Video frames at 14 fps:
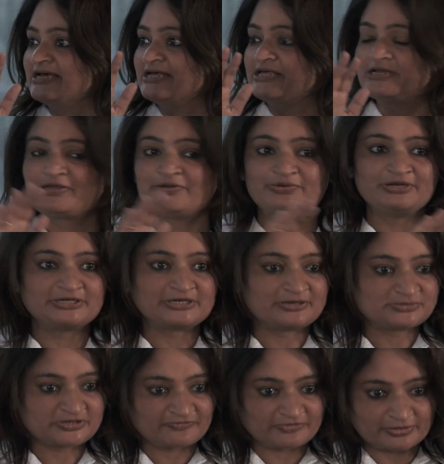Right? You know, in
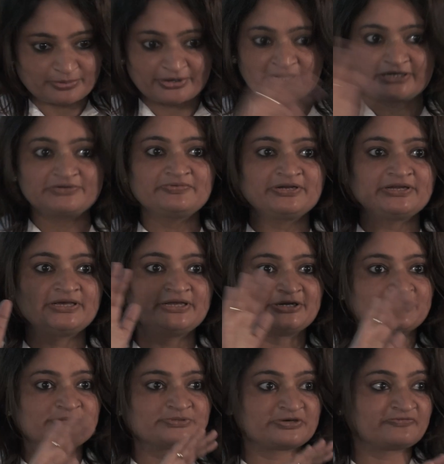terms of the productivity, in
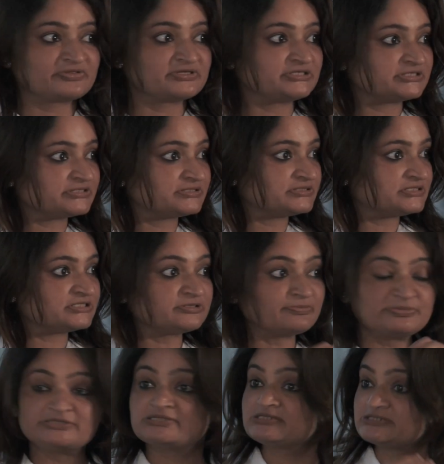terms of the, just the just the
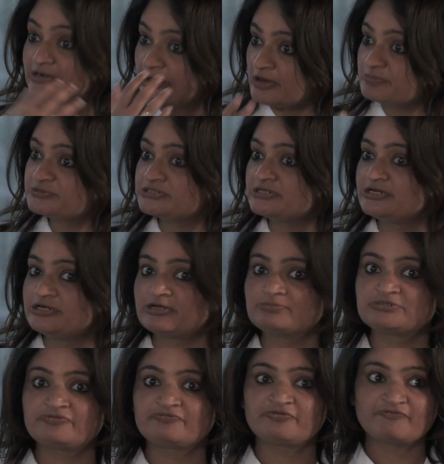business adoption, in
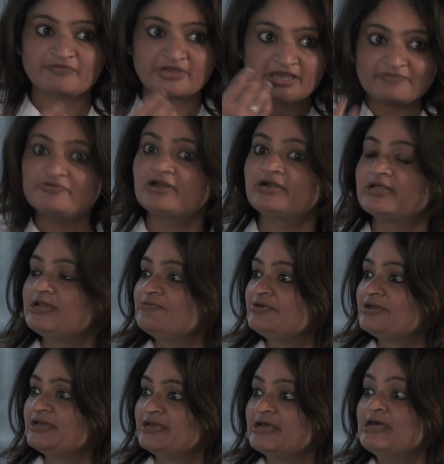terms of the way we are
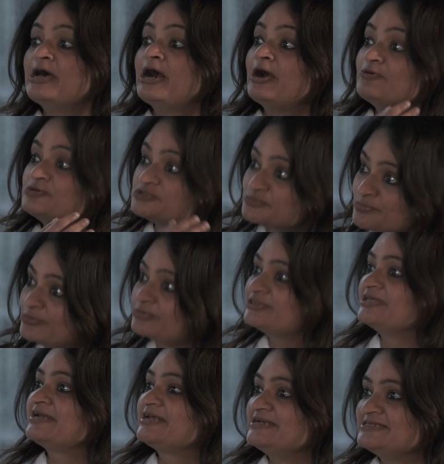delivering, how smooth
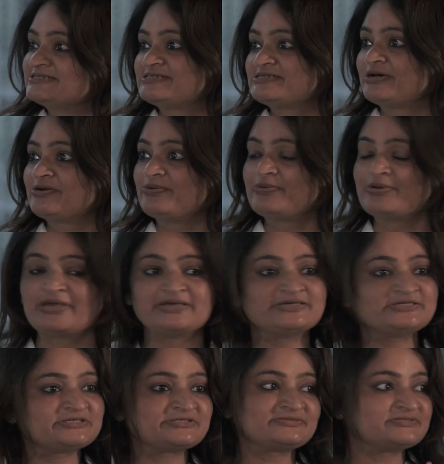the releases are going.
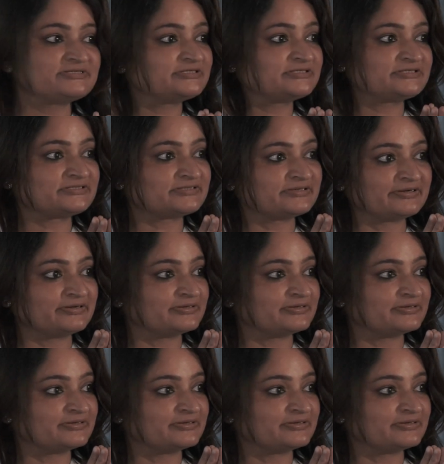It's just it's just yeah.